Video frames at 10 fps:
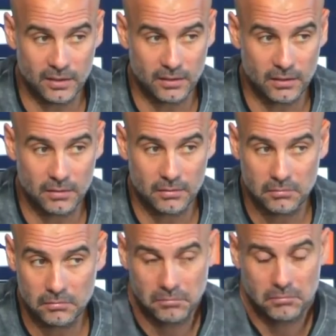And
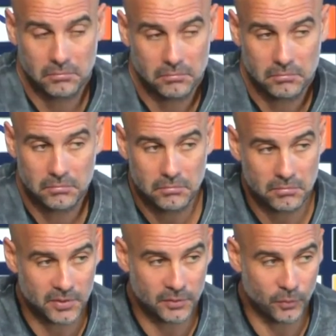
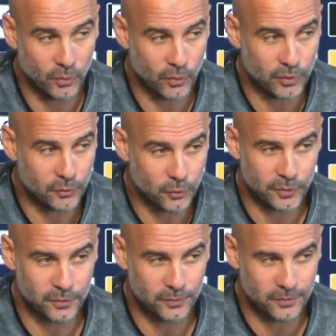if we will do
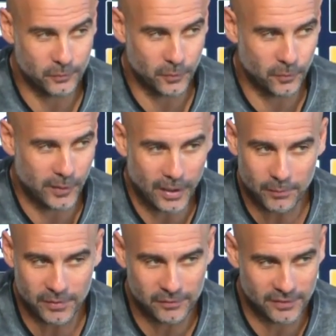it, we'll be
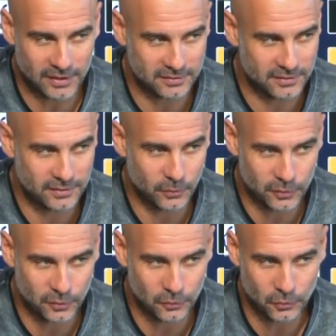happy. If
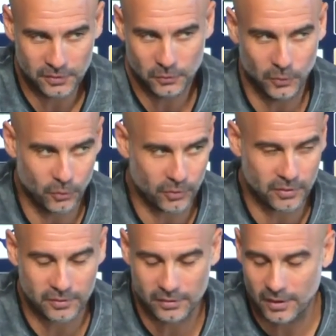we don't do it, we'll
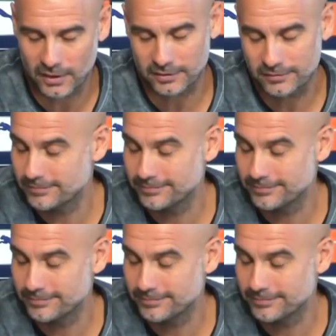work harder.